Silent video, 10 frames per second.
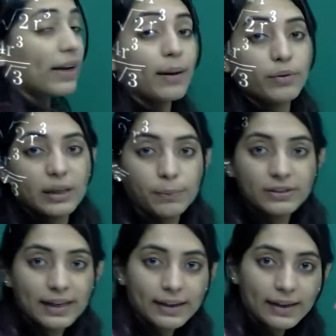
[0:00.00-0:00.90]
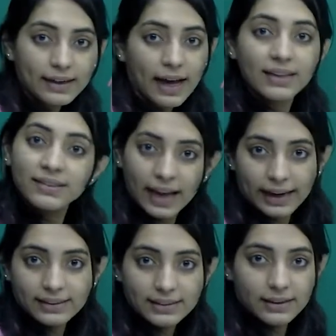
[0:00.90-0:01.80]
I am representing it as
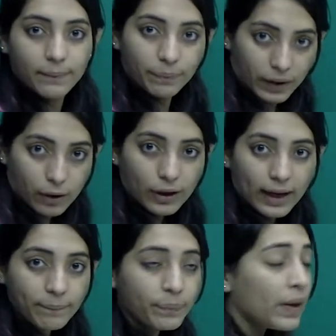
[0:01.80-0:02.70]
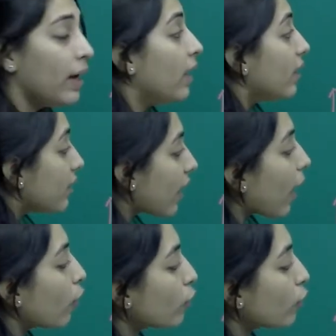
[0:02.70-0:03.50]
X. Okay, now